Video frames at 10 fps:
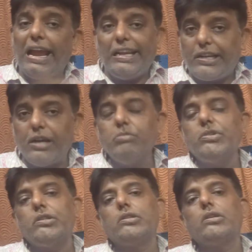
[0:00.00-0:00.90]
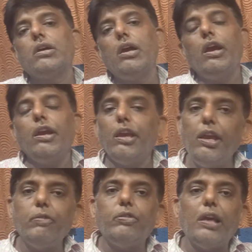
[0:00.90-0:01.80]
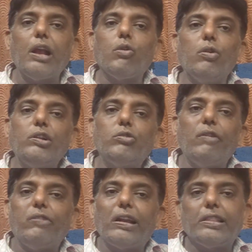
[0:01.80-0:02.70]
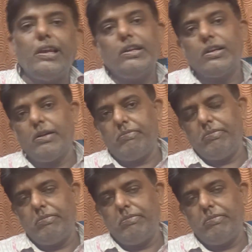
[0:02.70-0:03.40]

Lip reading: items if they are going to affect the income.